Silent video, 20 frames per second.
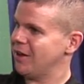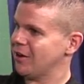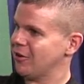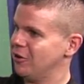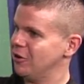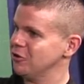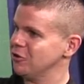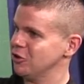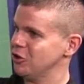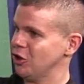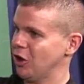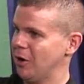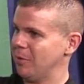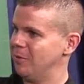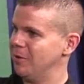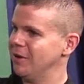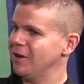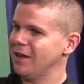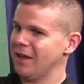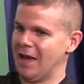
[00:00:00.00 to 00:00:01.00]
that closer job.
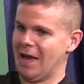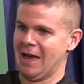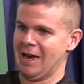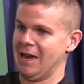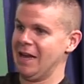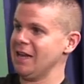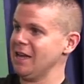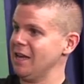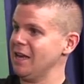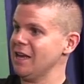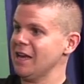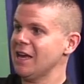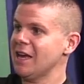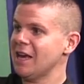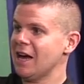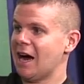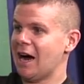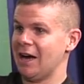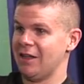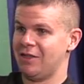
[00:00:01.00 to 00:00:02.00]
I mean, that's And probably what's
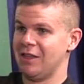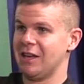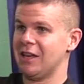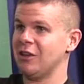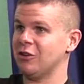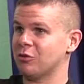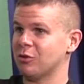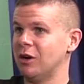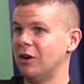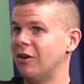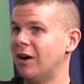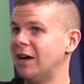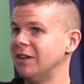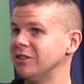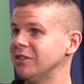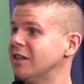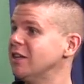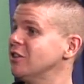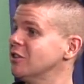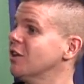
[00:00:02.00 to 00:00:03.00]
happening. I think he's realizing
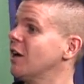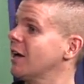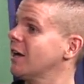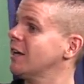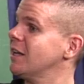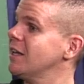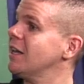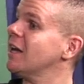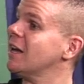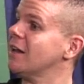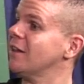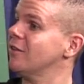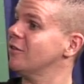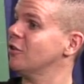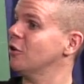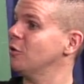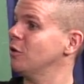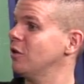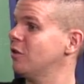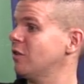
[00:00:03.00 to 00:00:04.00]
that he's not going to get it.
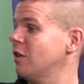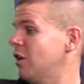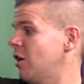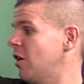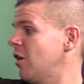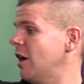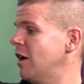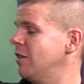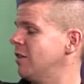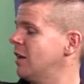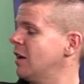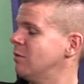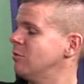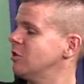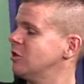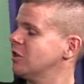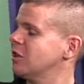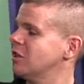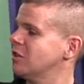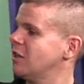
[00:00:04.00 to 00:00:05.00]
So he said, all right, then I'm
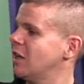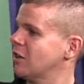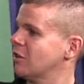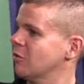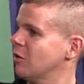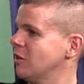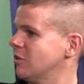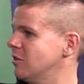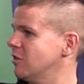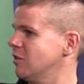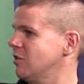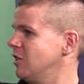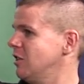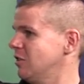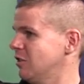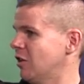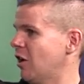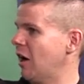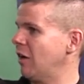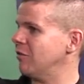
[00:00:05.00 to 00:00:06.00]
just going to take the rest of the
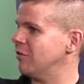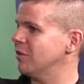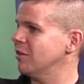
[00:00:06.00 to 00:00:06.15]
season off.